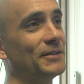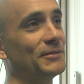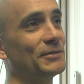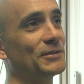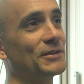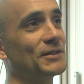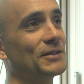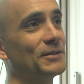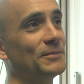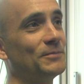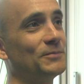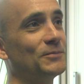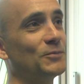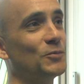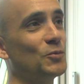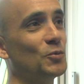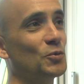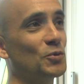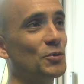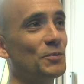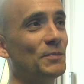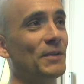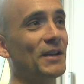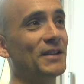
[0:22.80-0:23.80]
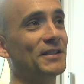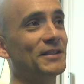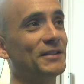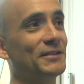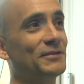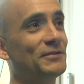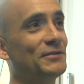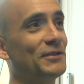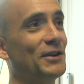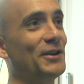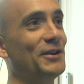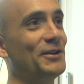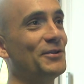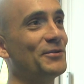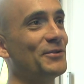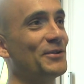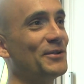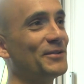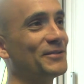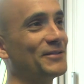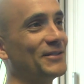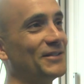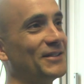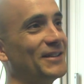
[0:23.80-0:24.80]
was some automatic fire
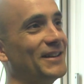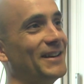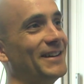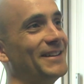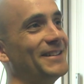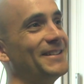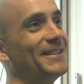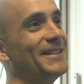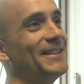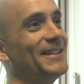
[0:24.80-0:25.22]
after that.